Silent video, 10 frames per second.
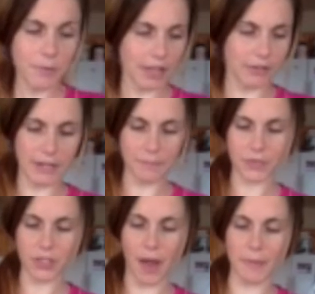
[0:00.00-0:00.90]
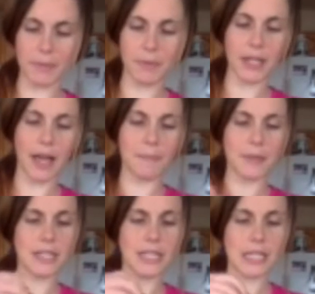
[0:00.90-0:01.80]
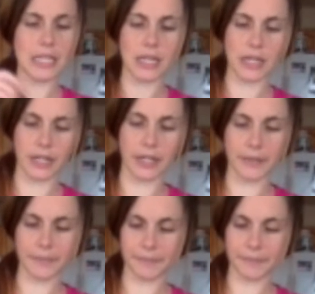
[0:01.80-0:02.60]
coloring. So I'm gonna put a cup in here.